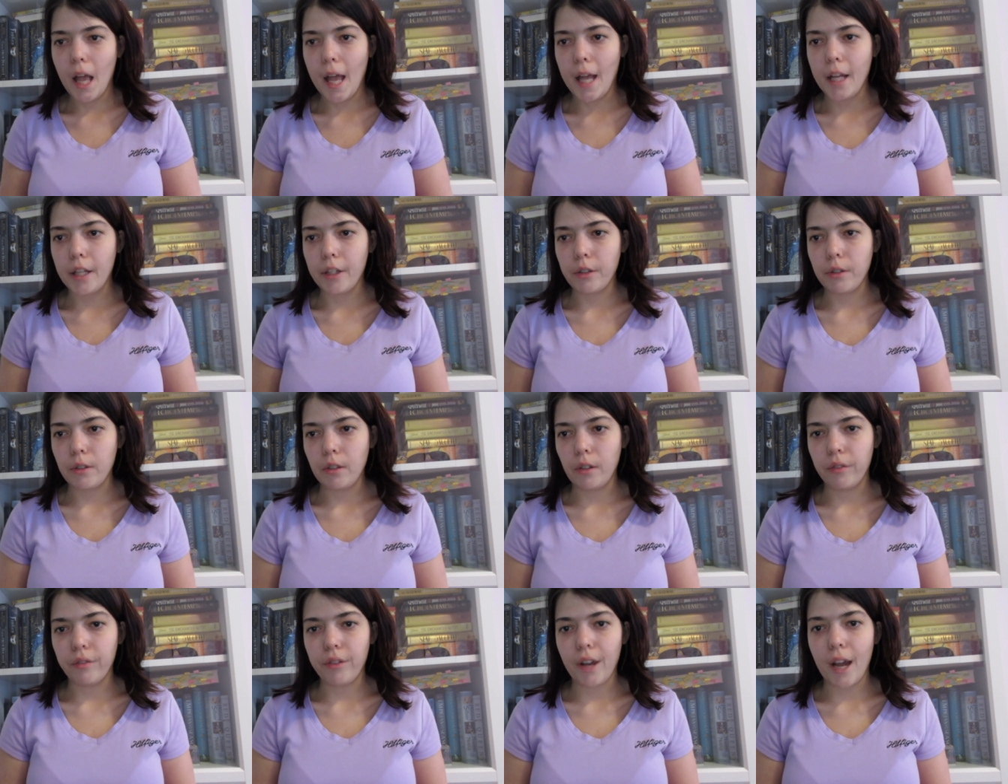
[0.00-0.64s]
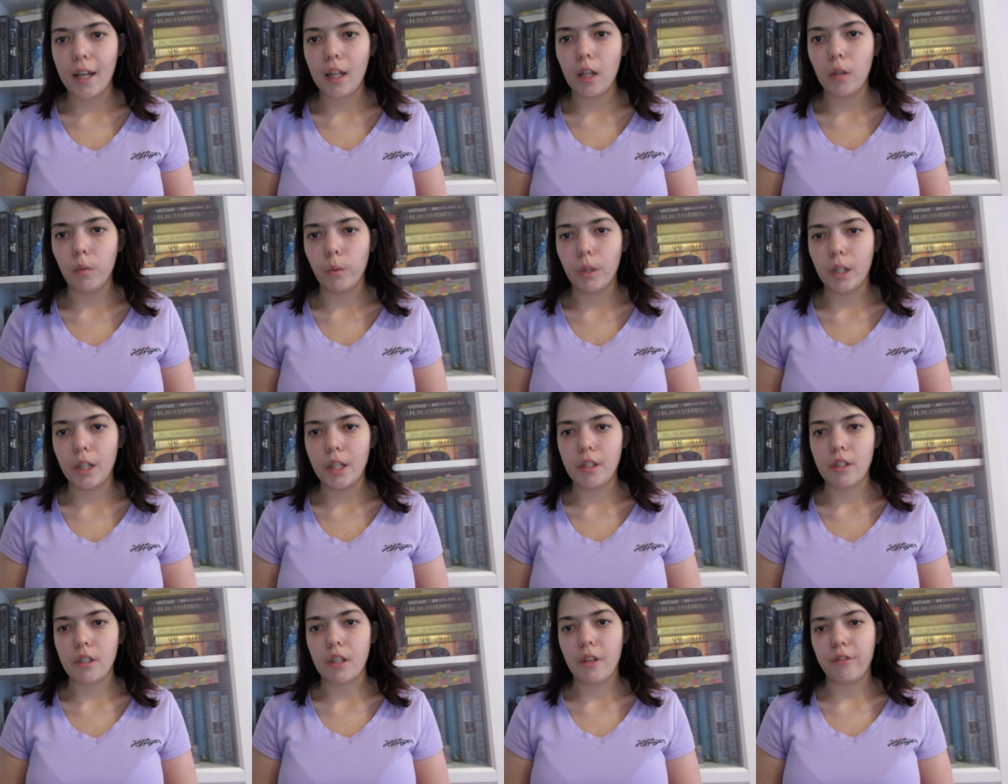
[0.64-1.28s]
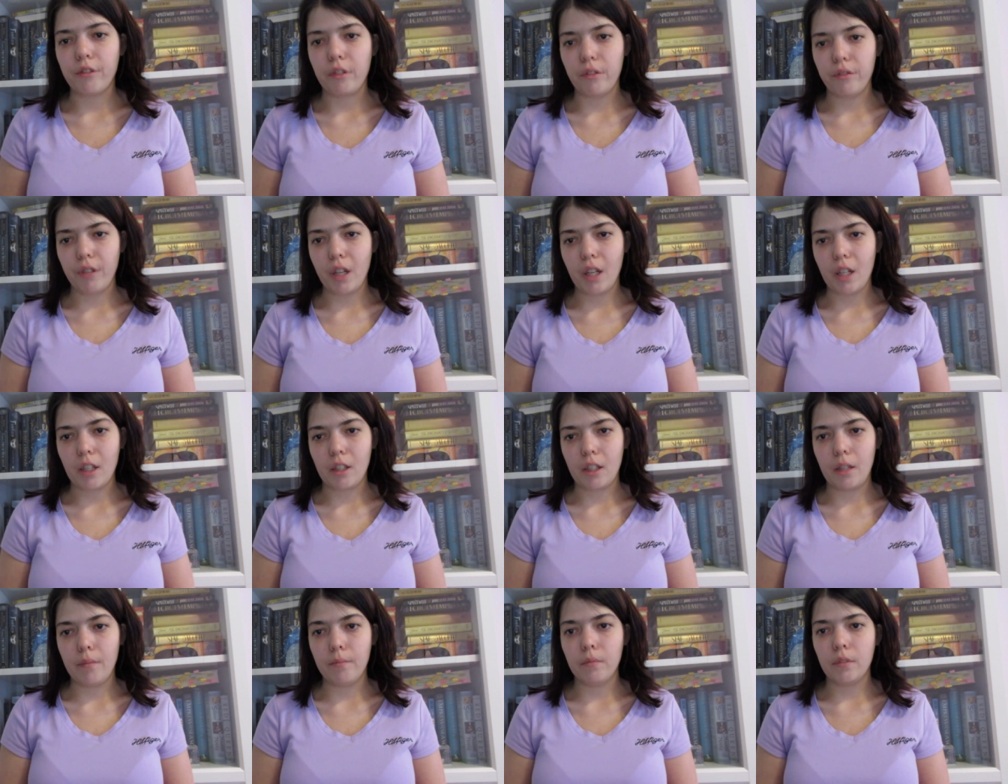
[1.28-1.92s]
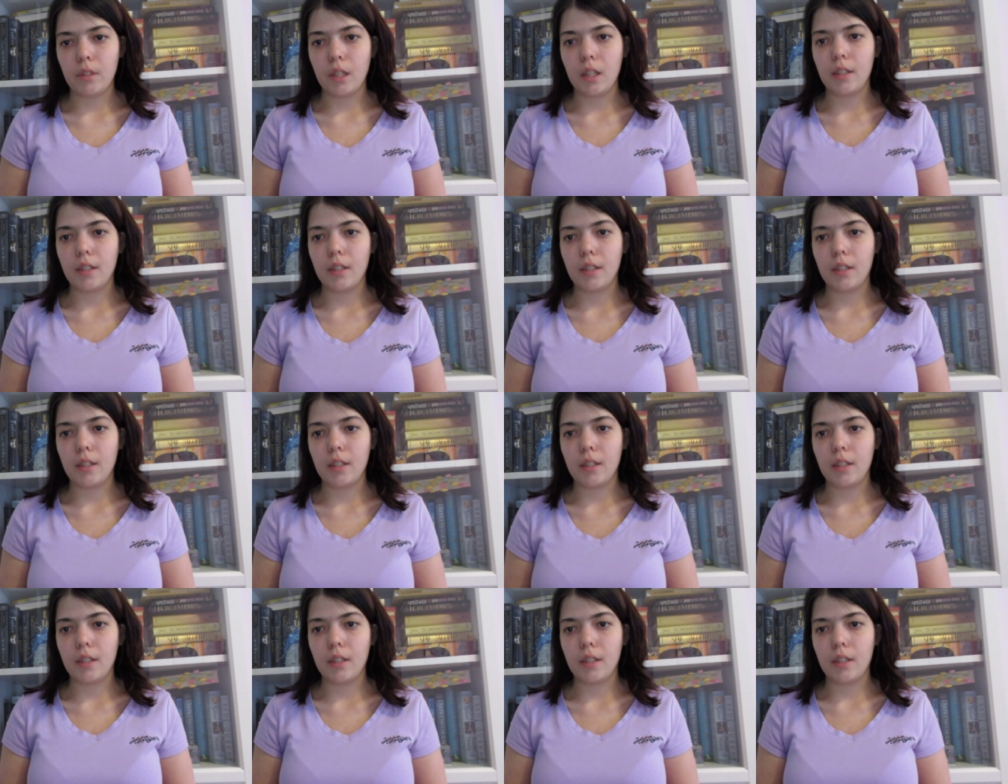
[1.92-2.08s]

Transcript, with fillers: and to the final words of the victim.